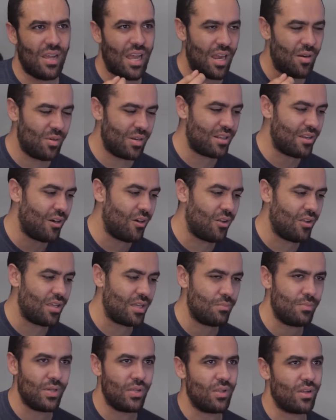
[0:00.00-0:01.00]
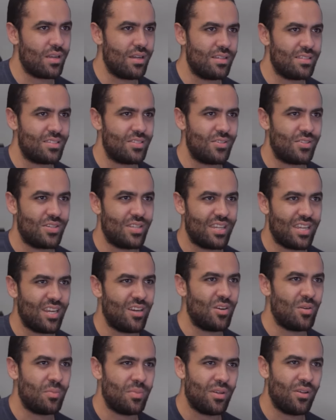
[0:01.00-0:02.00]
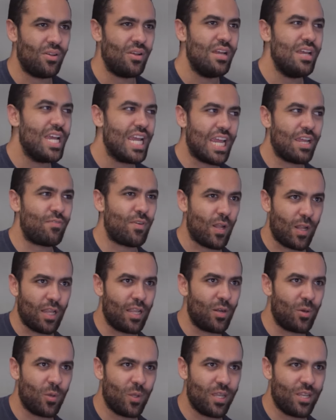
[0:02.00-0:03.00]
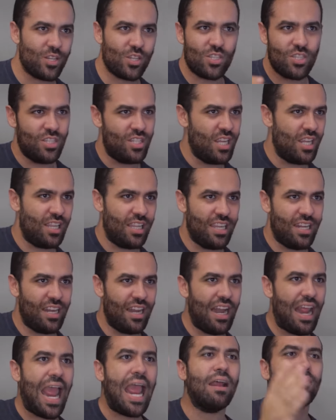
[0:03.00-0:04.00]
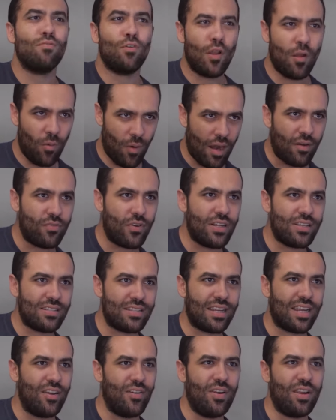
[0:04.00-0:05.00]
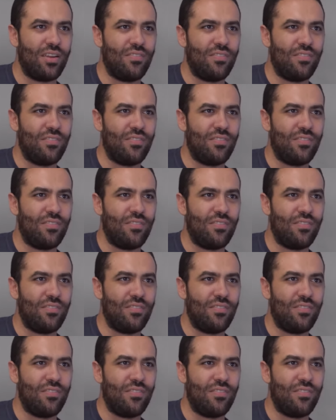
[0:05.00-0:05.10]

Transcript: I would call a bill a constitutionally carry bill if it literally just deleted every reference to carrying a